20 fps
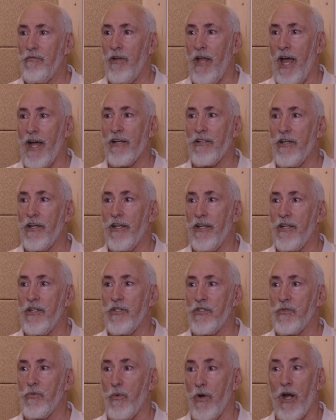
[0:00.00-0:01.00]
acting
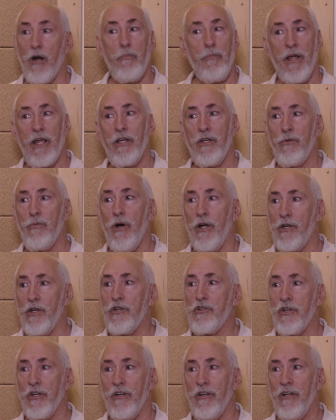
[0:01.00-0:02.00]
is, we are paid to
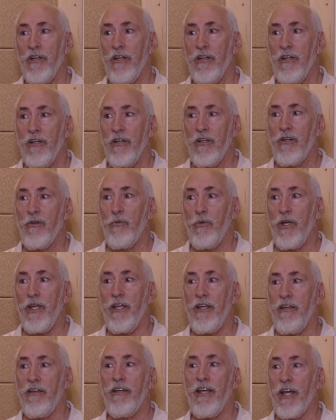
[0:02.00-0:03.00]
audition.
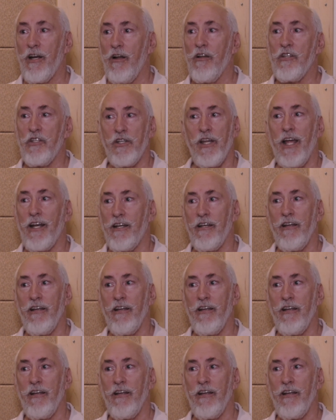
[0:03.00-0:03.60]
We get on set